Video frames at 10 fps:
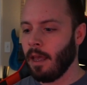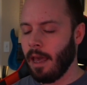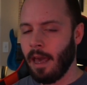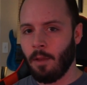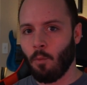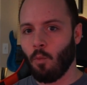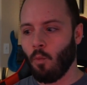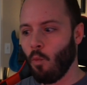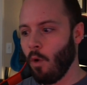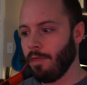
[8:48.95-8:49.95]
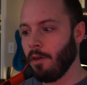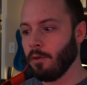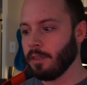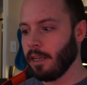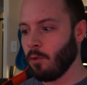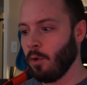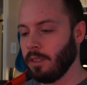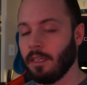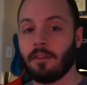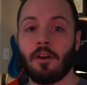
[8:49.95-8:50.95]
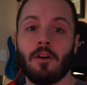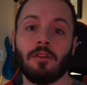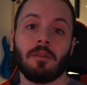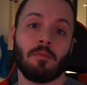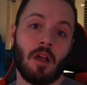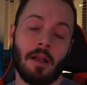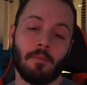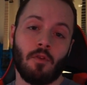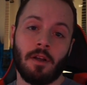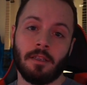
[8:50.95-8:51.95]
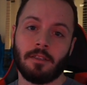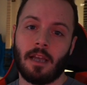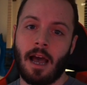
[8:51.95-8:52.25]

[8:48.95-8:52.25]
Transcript: And with those like twists and turns and plot points,